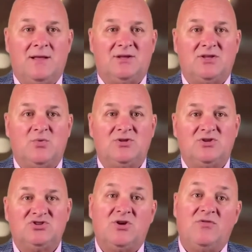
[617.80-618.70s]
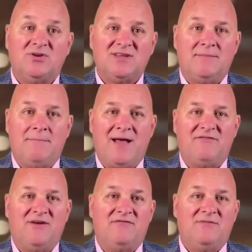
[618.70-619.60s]
you and your children can
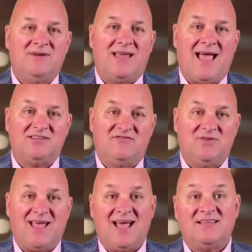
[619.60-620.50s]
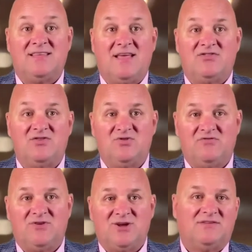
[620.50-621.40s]
benefit from the tax-free access to your
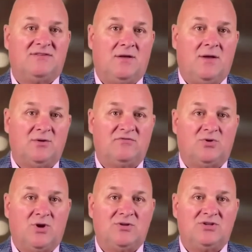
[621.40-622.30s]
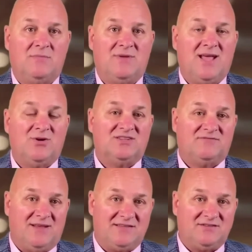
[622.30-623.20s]
funds for long-term care
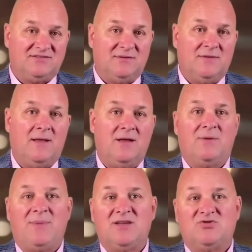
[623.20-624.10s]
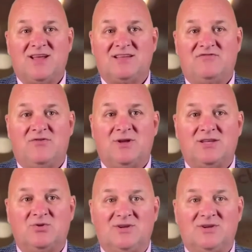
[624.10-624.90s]
expenses by transferring your